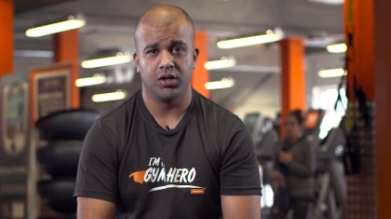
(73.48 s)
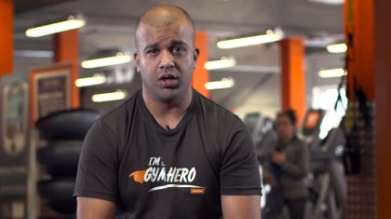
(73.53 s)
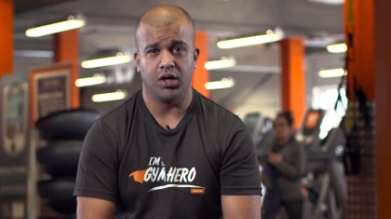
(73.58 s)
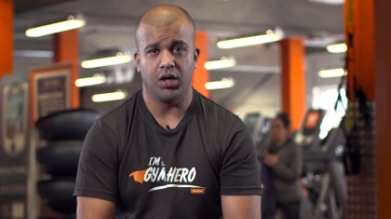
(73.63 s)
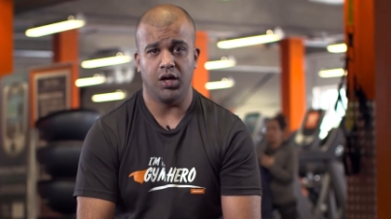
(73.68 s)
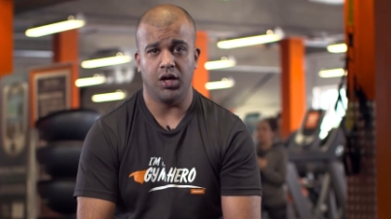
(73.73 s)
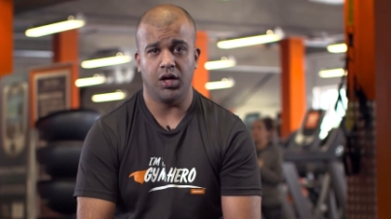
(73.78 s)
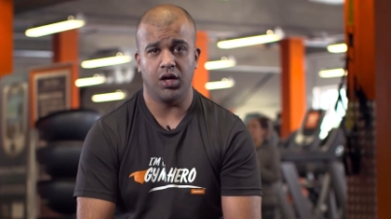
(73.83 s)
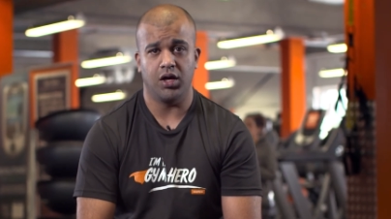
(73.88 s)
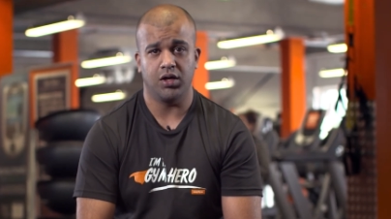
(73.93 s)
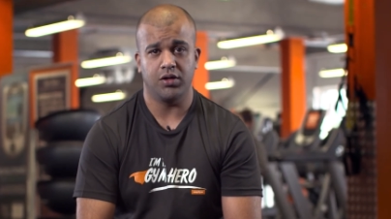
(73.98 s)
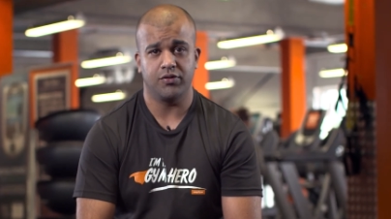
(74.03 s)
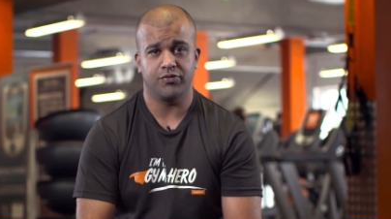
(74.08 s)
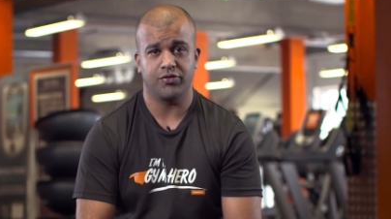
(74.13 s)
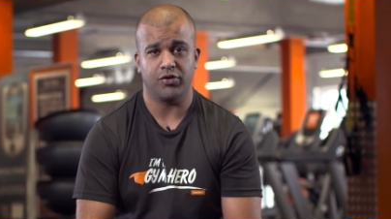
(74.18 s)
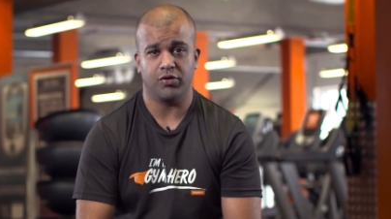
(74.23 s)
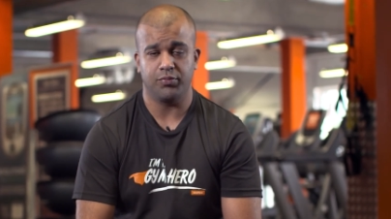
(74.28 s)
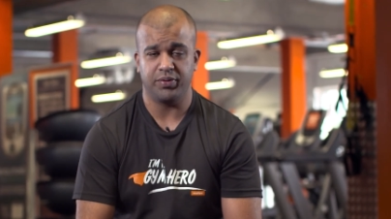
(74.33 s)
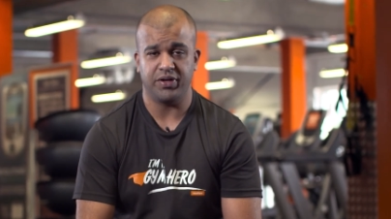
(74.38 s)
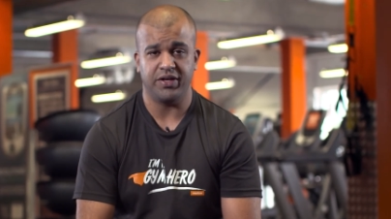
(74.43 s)
Uh,
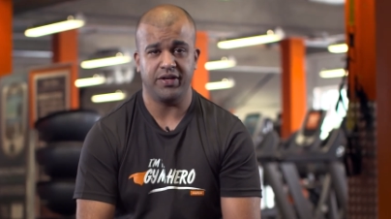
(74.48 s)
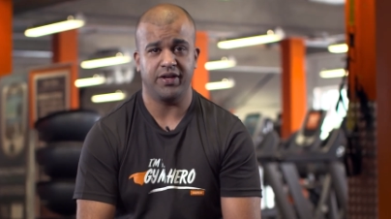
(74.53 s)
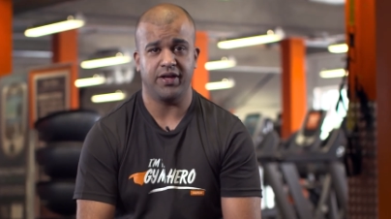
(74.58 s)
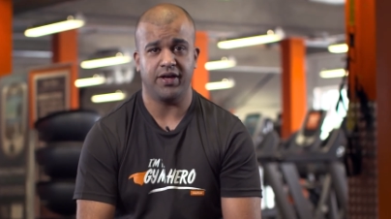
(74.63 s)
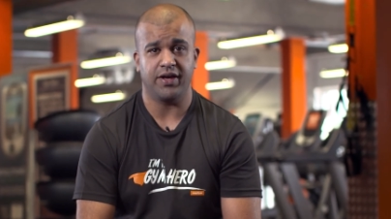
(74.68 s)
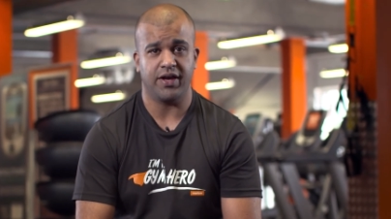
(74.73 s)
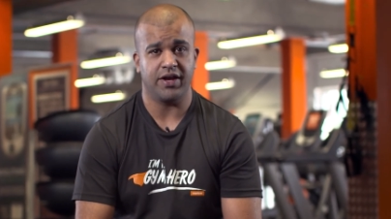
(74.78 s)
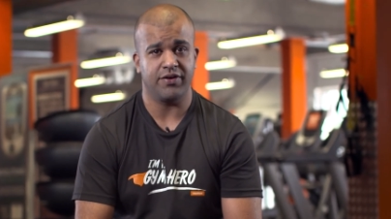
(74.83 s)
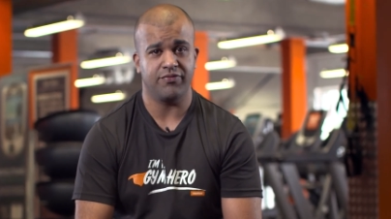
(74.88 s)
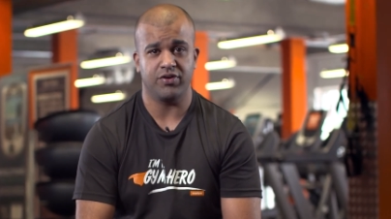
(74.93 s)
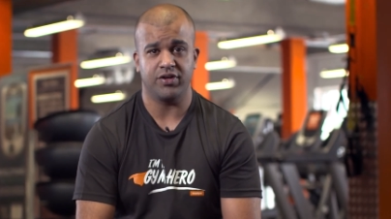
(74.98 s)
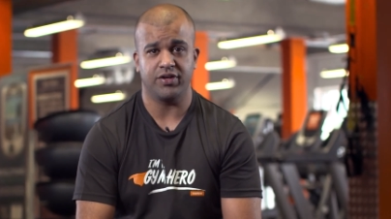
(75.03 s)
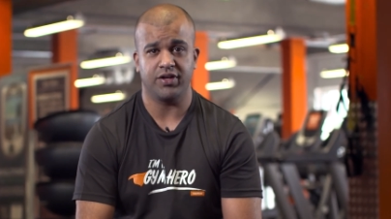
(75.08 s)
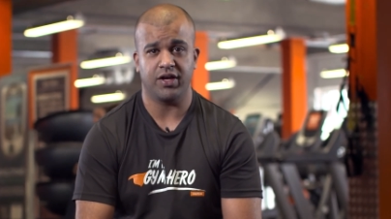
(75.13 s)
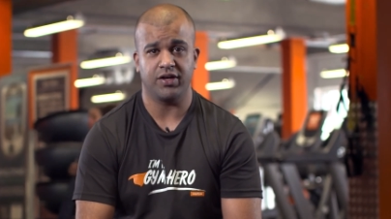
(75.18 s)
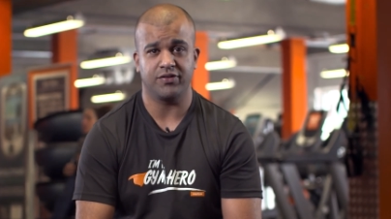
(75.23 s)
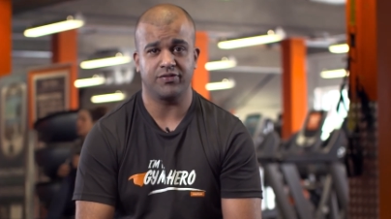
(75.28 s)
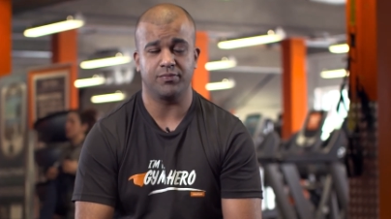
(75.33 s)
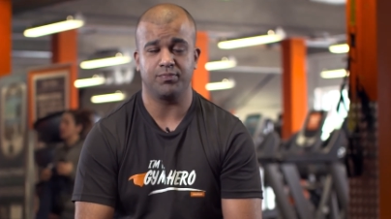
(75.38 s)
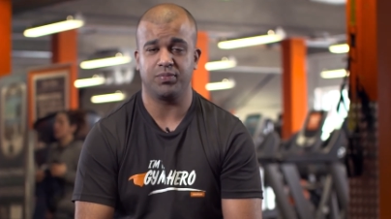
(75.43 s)
so being here every
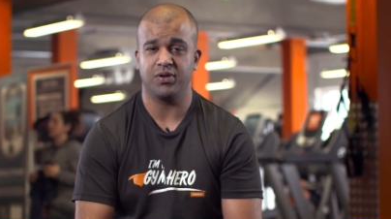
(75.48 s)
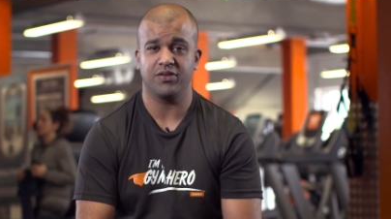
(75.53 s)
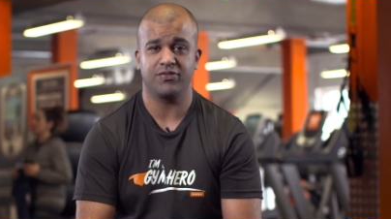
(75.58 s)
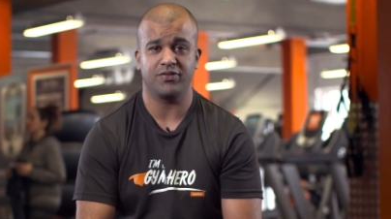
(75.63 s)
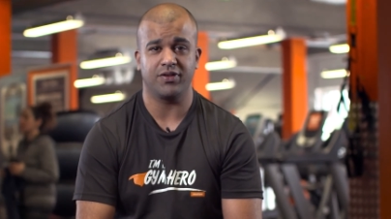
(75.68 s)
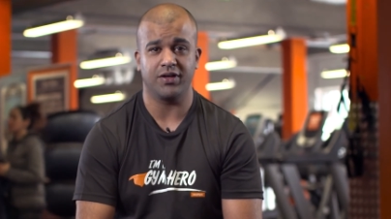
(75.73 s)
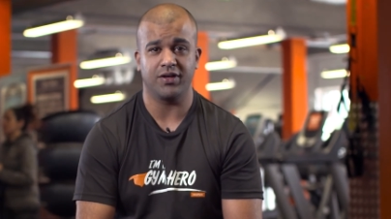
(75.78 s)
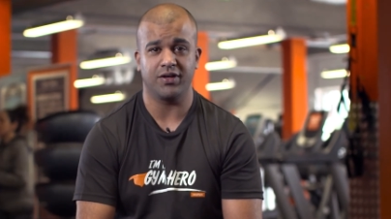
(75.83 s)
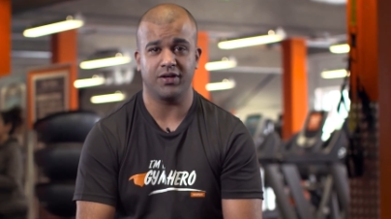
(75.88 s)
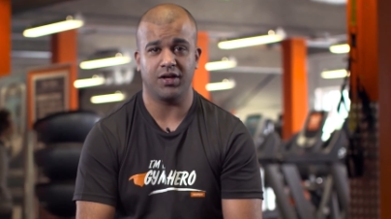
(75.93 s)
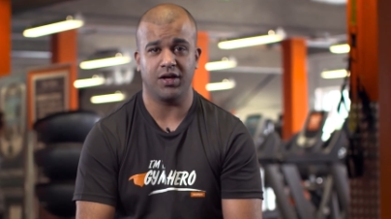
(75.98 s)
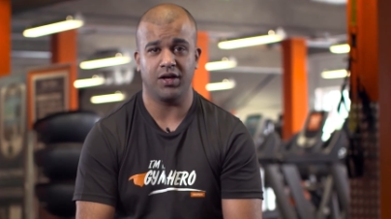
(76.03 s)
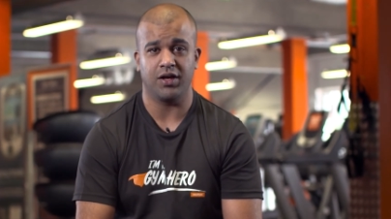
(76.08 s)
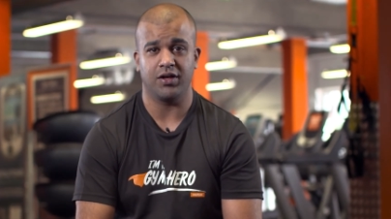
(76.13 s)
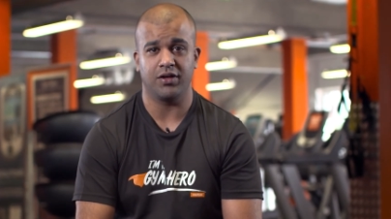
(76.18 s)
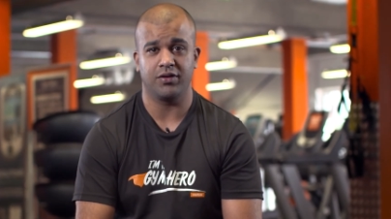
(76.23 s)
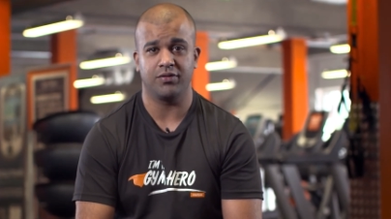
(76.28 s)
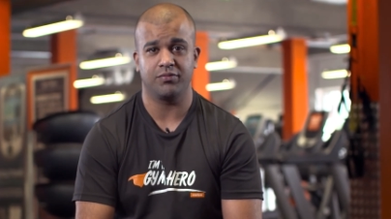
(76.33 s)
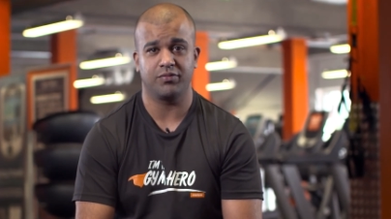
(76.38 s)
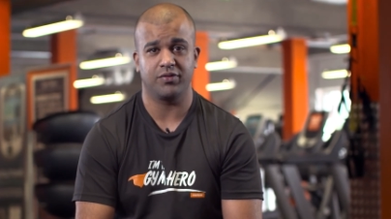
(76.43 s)
day is a blessing
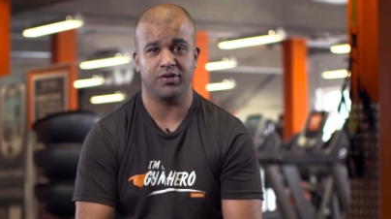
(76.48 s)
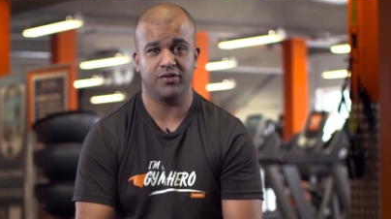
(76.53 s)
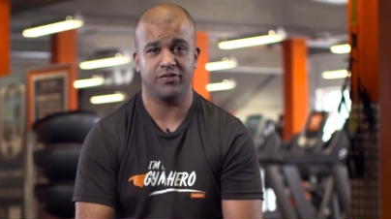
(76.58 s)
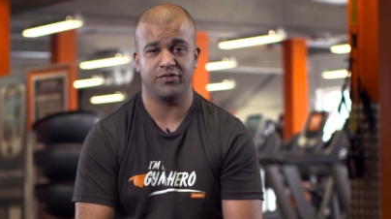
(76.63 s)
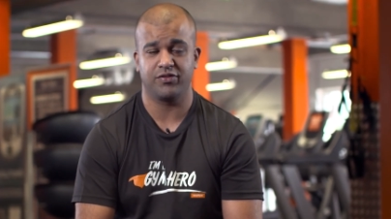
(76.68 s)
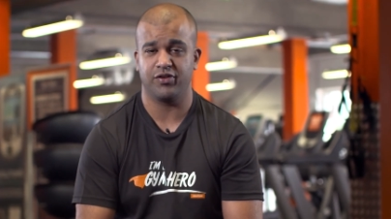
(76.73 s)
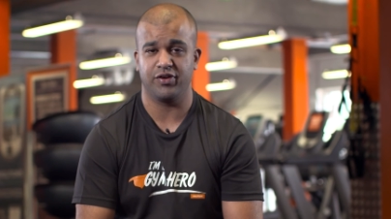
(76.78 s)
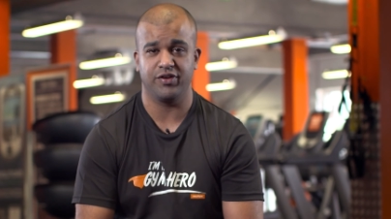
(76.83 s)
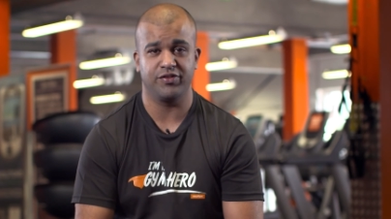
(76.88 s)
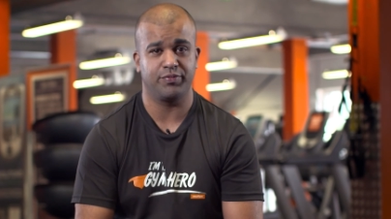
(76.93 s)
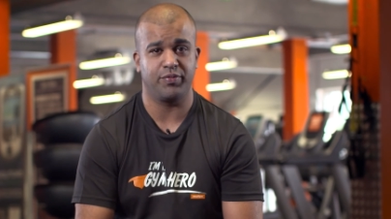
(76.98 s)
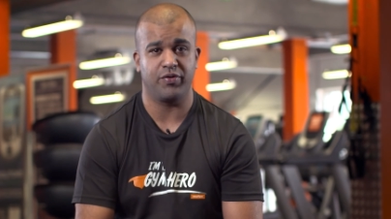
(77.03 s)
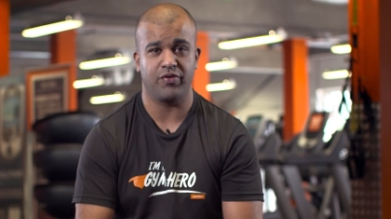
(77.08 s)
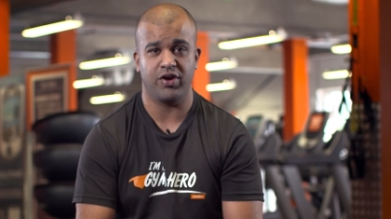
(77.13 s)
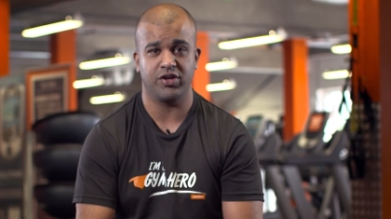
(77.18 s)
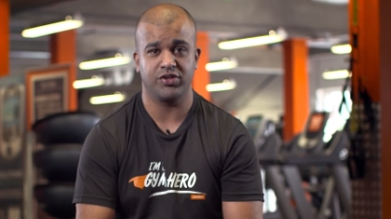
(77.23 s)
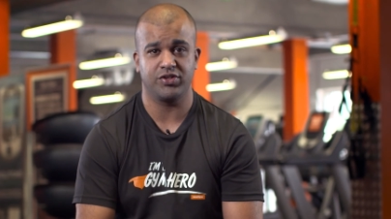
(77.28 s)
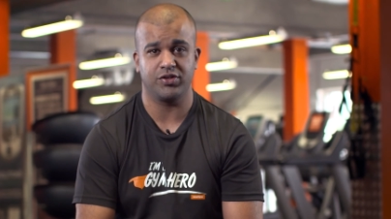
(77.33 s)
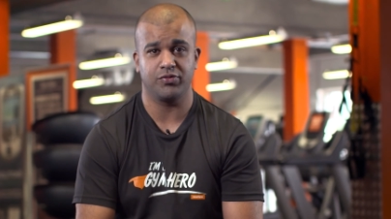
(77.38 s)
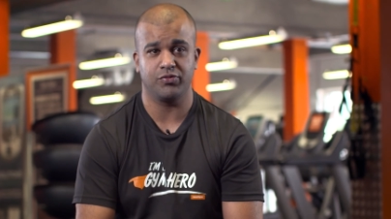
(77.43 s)
and it's an
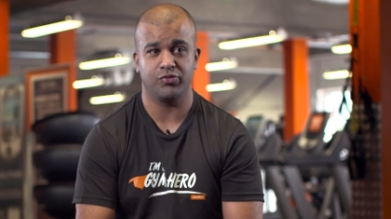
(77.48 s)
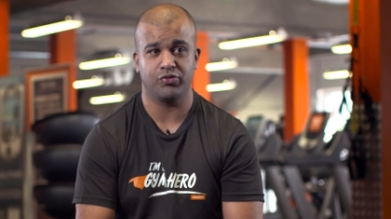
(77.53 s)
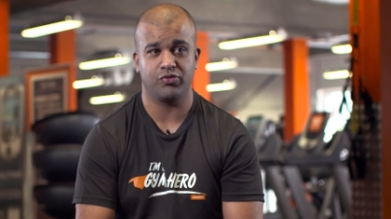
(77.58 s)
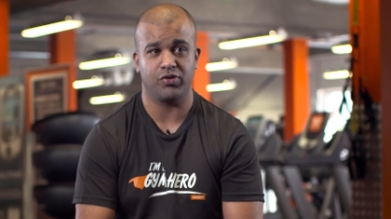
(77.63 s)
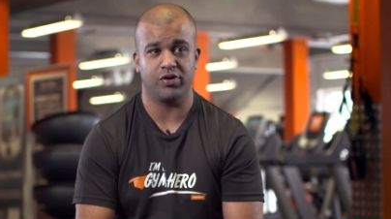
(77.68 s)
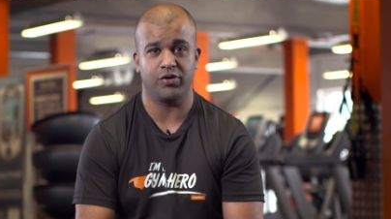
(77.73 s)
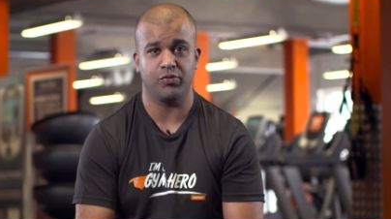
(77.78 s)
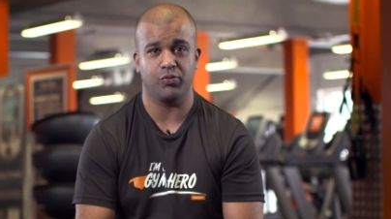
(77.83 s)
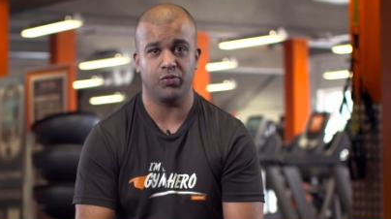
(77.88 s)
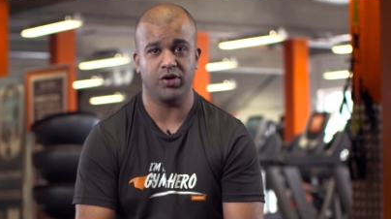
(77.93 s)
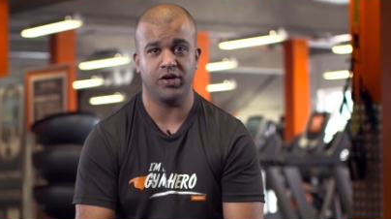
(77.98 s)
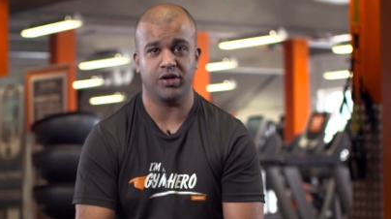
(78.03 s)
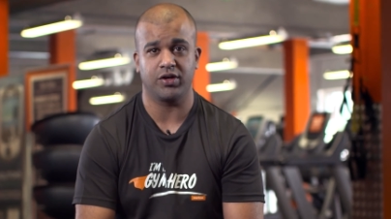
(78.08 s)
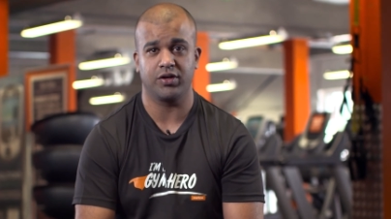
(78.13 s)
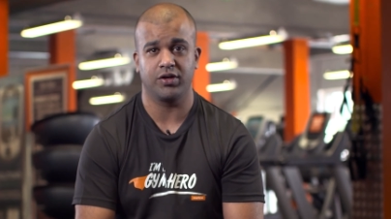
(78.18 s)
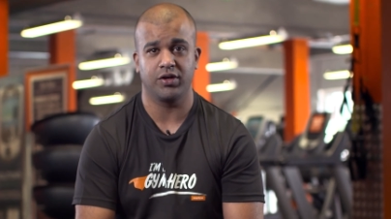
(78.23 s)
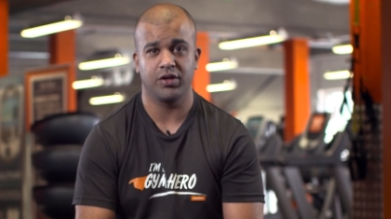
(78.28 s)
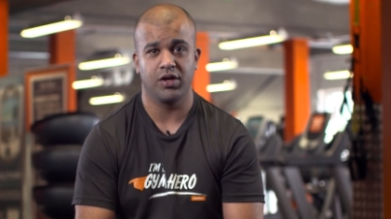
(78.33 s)
inspiration trying to work,